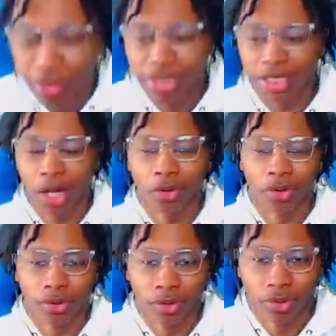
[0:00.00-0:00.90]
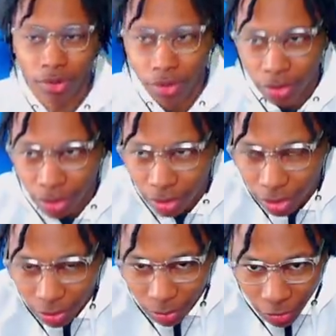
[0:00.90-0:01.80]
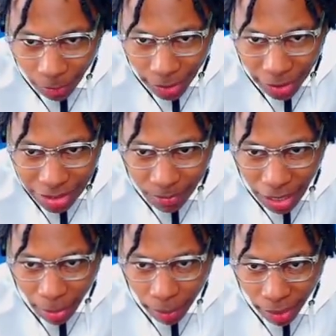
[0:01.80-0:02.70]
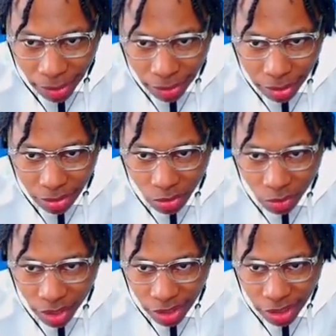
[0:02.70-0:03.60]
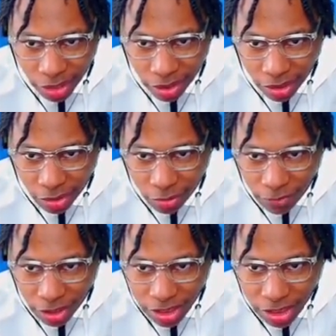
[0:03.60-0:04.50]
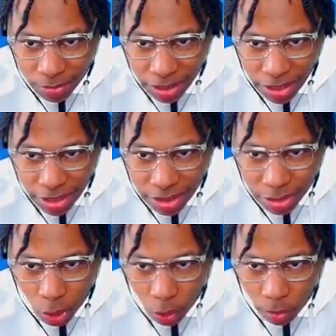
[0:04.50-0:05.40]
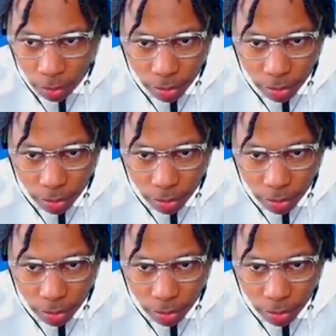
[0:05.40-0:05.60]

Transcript: Let's go. Come on, man. That's my paint. You run it down that thing, you finna get something easy. Nope.